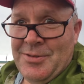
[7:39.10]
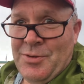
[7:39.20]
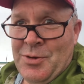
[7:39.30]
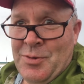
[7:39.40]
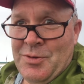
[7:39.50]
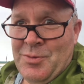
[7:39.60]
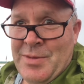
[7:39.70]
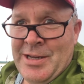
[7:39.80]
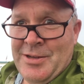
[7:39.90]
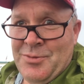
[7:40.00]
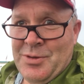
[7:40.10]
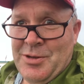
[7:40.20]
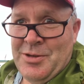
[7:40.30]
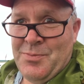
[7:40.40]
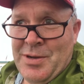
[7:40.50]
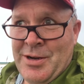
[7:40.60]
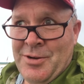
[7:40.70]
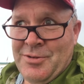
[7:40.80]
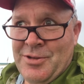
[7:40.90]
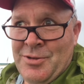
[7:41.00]
for growing tomatoes when it
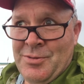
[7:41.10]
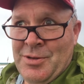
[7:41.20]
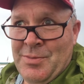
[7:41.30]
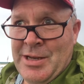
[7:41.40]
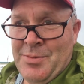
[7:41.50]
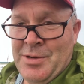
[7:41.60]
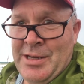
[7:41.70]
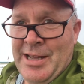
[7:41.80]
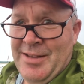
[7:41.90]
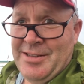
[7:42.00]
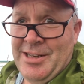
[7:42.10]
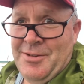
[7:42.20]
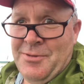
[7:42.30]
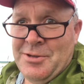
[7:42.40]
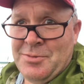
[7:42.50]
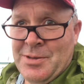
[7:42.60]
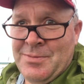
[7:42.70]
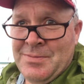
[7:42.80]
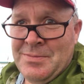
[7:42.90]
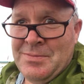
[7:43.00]
compares to the amount of money. Ask any fisherman.